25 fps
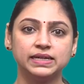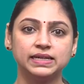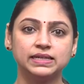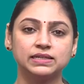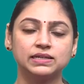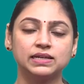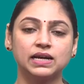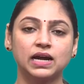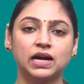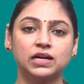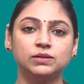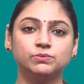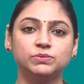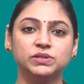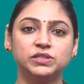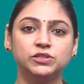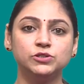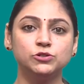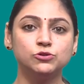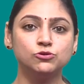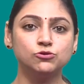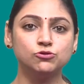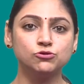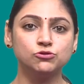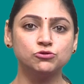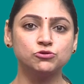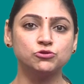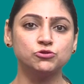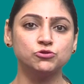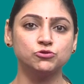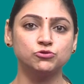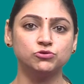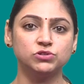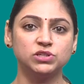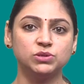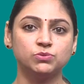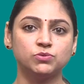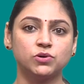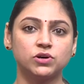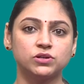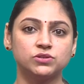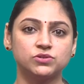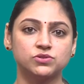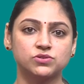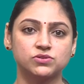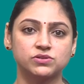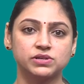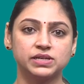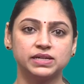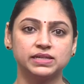it can be used to
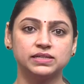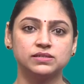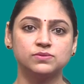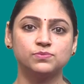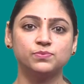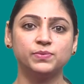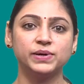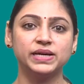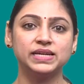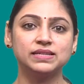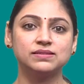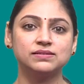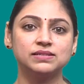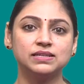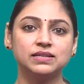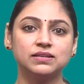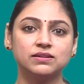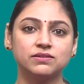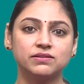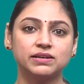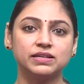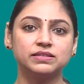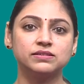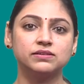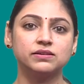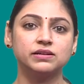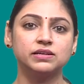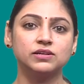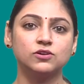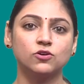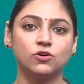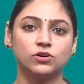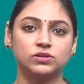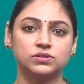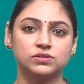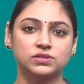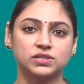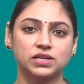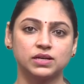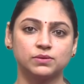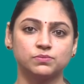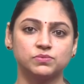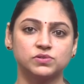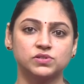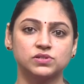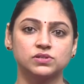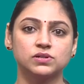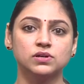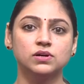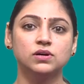demonstrate basic rendering
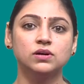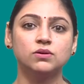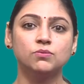concepts.